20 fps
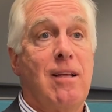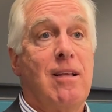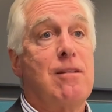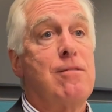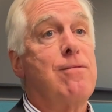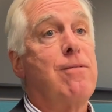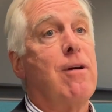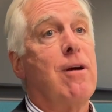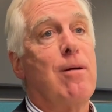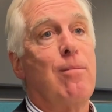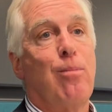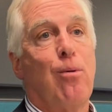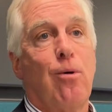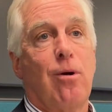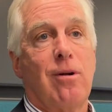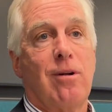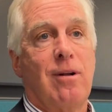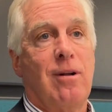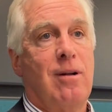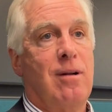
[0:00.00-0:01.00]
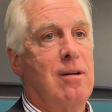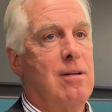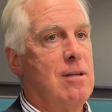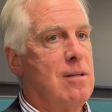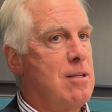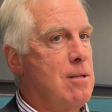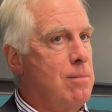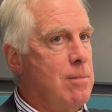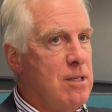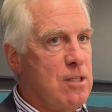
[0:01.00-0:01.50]
it's very important
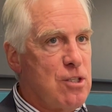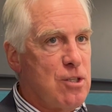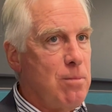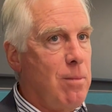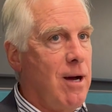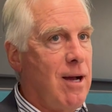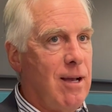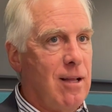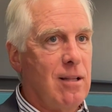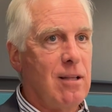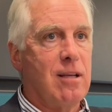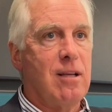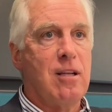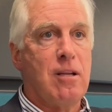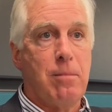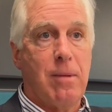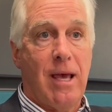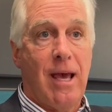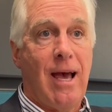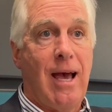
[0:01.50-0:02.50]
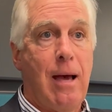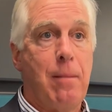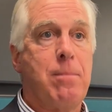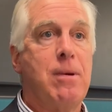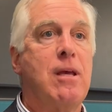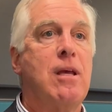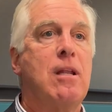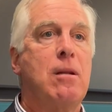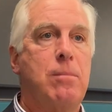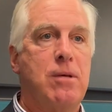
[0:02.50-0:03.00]
to be smiling, to be
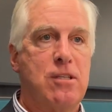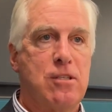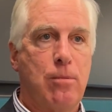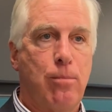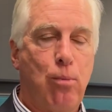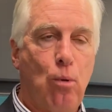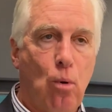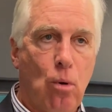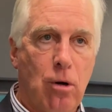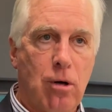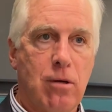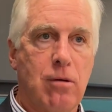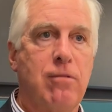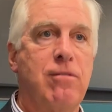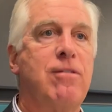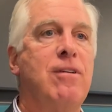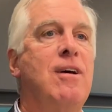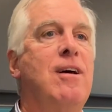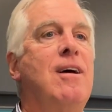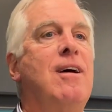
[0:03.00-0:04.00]
happy, to be supportive,